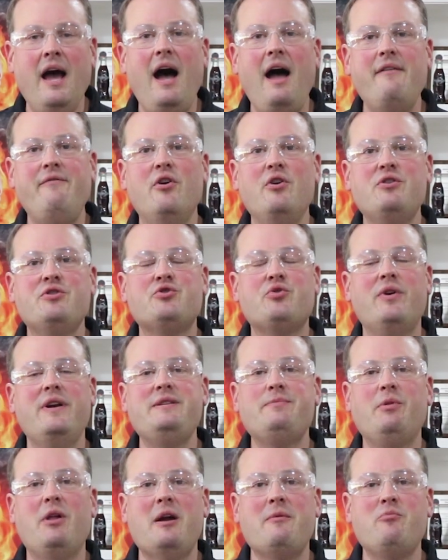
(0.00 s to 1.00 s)
Hi folks,
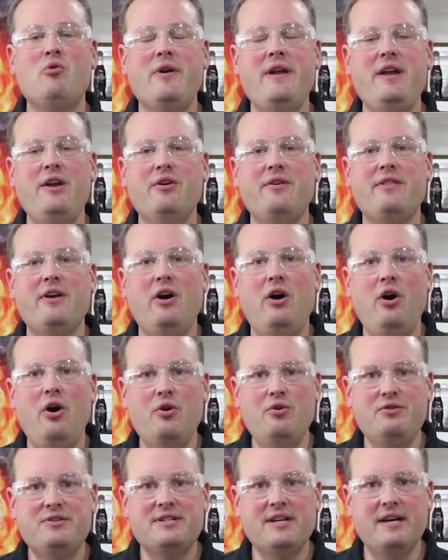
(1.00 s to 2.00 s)
Trace Blackmore here, the
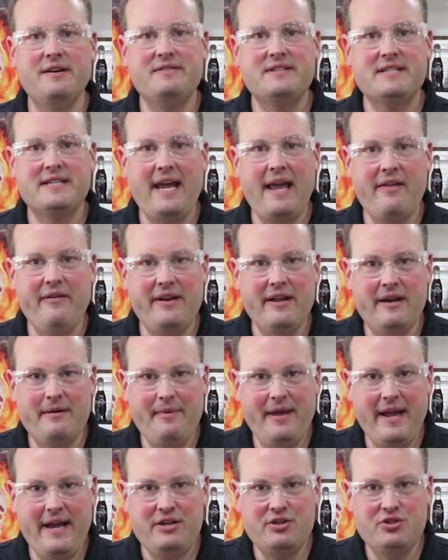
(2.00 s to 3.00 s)
host of Scaling
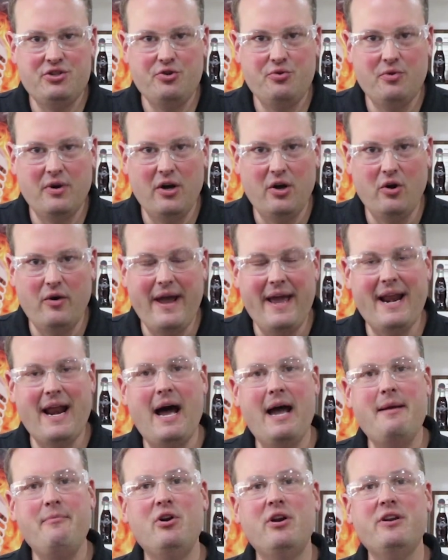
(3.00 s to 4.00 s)
Up H2O, and
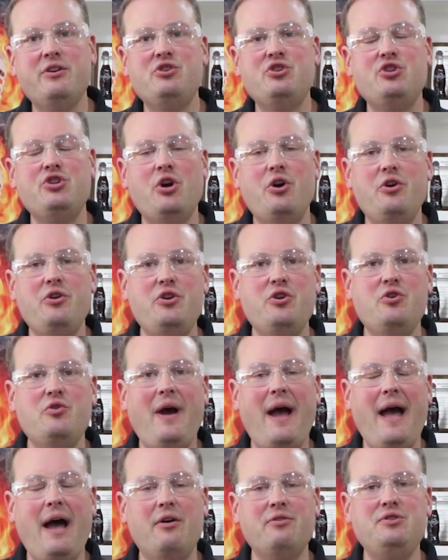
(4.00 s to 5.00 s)
I'm going to show you
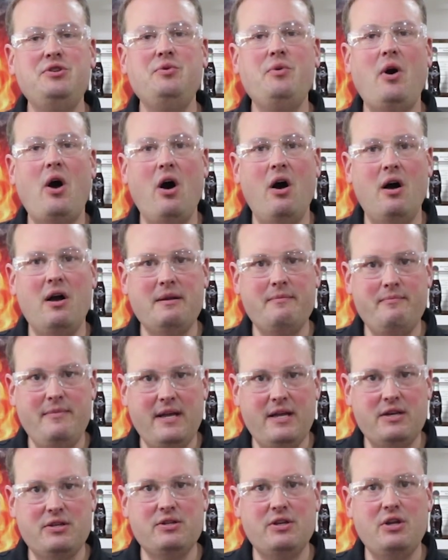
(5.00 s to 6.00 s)
how to
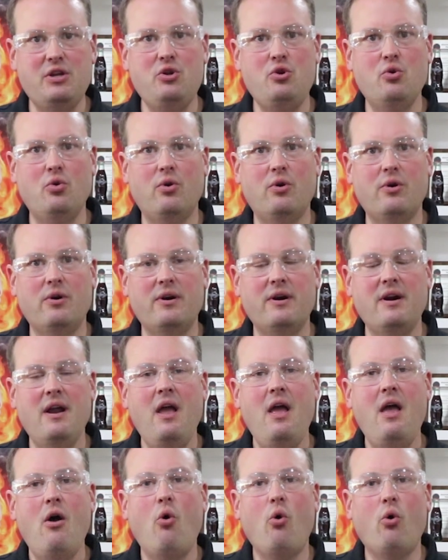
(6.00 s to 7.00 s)
augment your
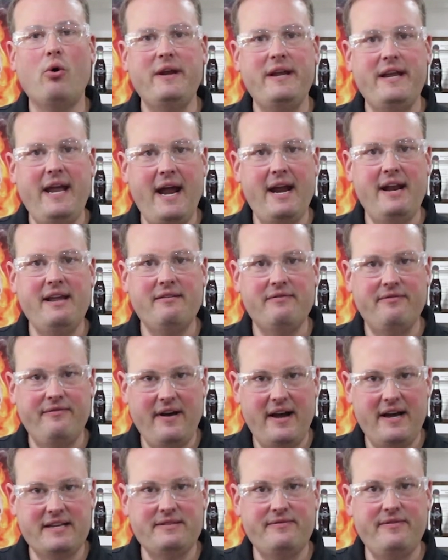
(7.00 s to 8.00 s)
organic
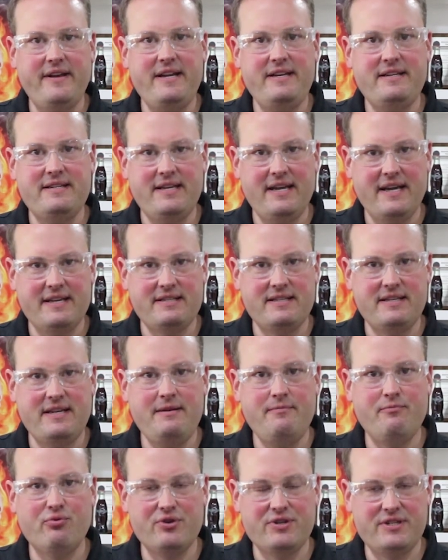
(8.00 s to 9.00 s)
phosphate
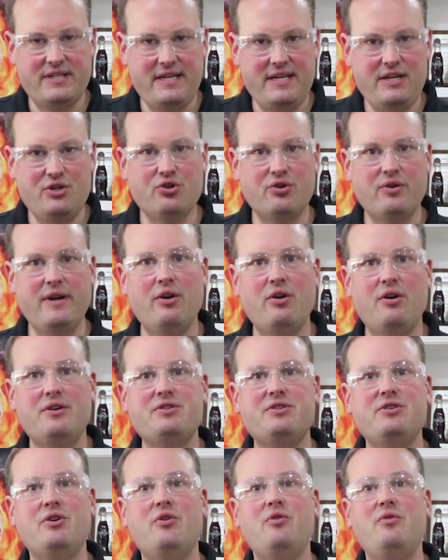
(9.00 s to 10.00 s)
testing procedure and
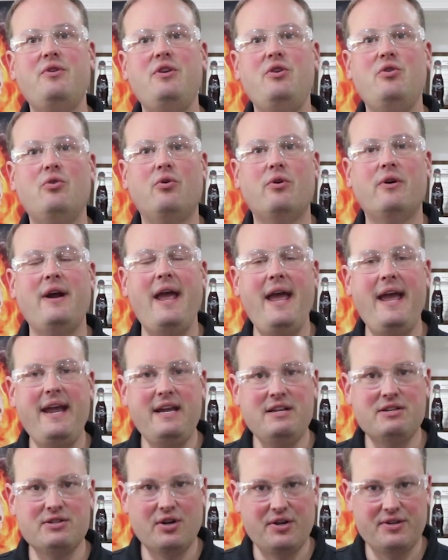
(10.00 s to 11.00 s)
also your
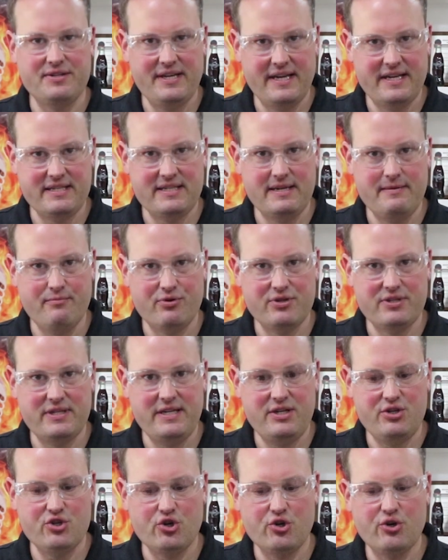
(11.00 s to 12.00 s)
azole testing
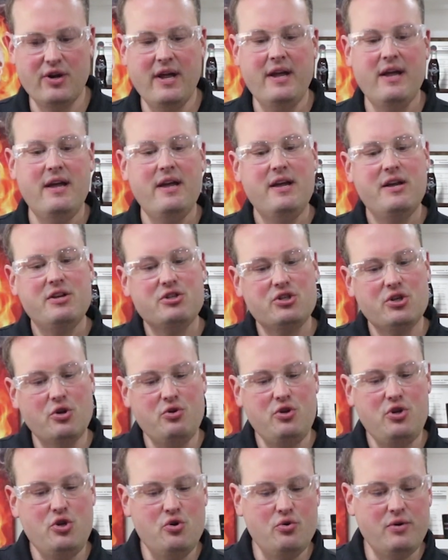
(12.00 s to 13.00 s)
procedure so
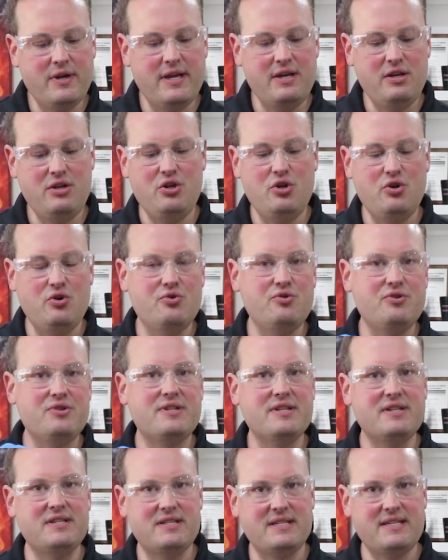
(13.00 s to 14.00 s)
you can use
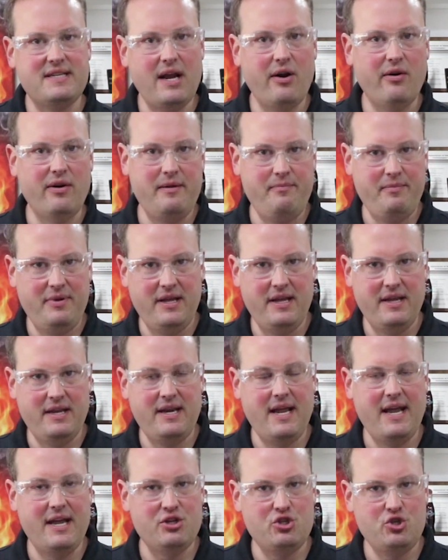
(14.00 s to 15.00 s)
the
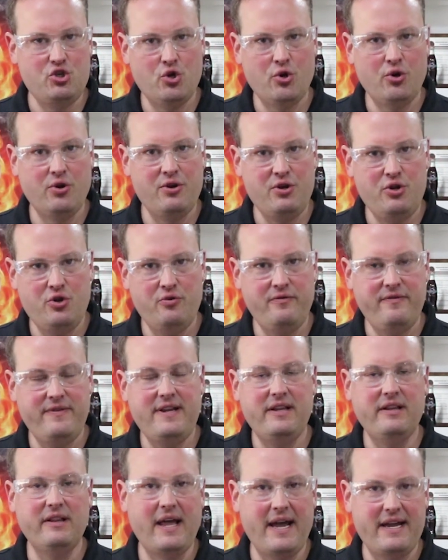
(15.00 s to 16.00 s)
SteriPen as your
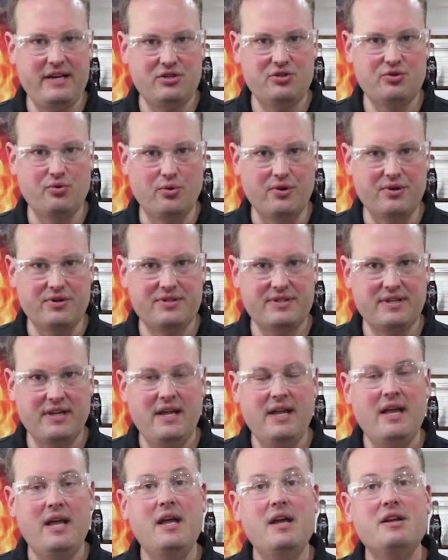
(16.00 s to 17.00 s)
UV light source.
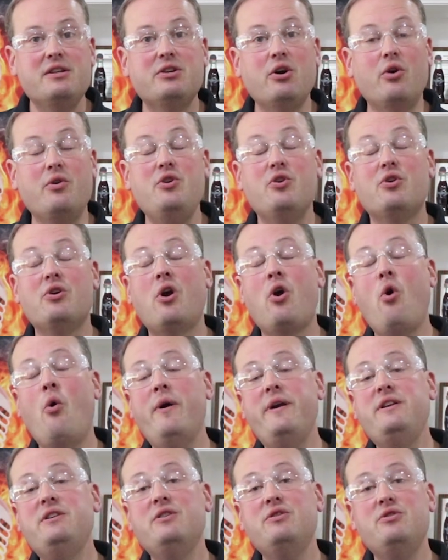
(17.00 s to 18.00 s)
So you're
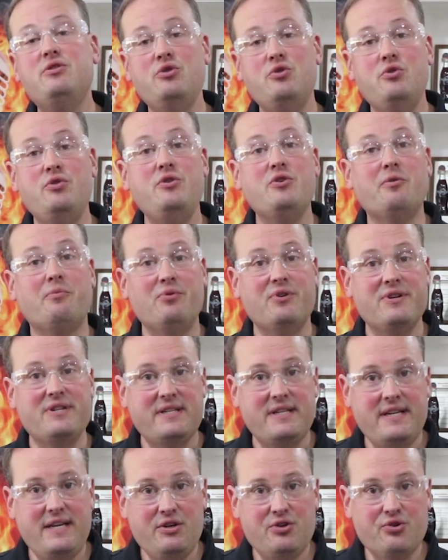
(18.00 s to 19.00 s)
going to do your
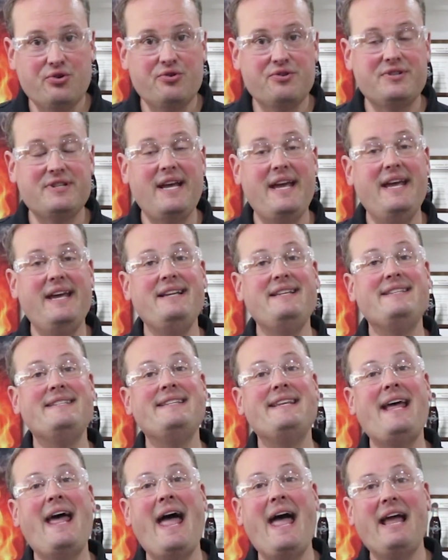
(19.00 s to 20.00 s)
procedures
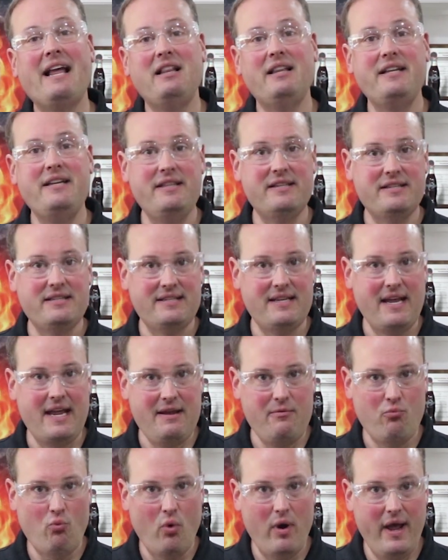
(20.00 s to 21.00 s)
exactly the
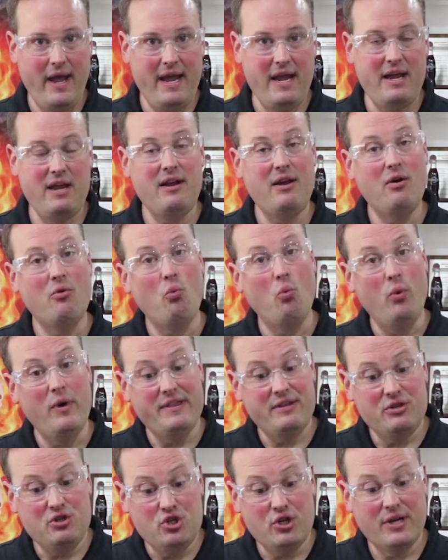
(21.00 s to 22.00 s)
same way
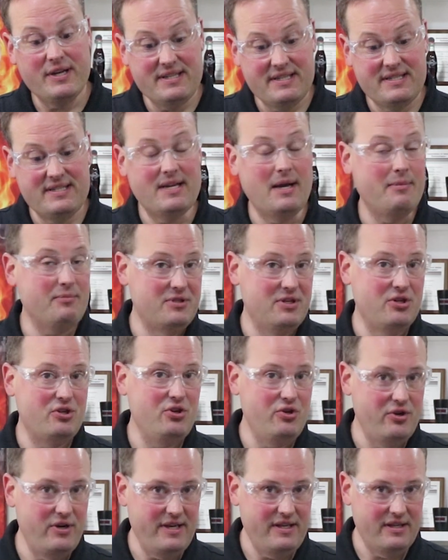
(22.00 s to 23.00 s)
with just
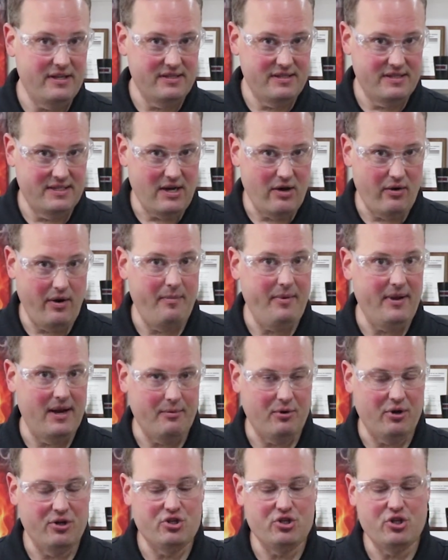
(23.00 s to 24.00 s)
substituting the SteriPen.
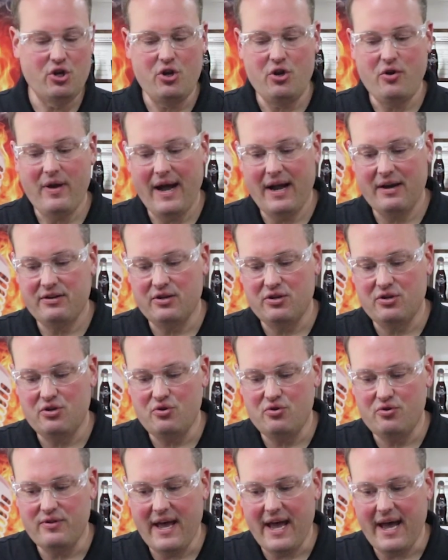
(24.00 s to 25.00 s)
I'm going to show you how to
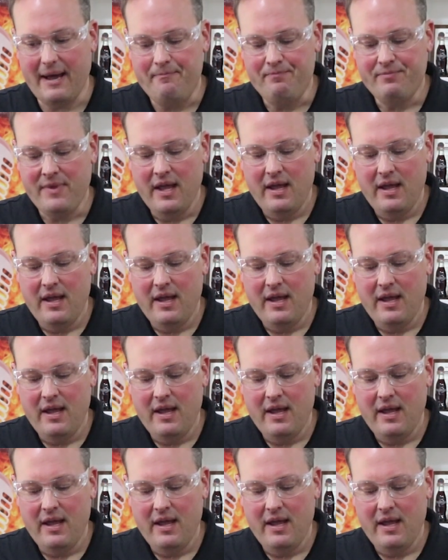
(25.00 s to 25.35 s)
do that.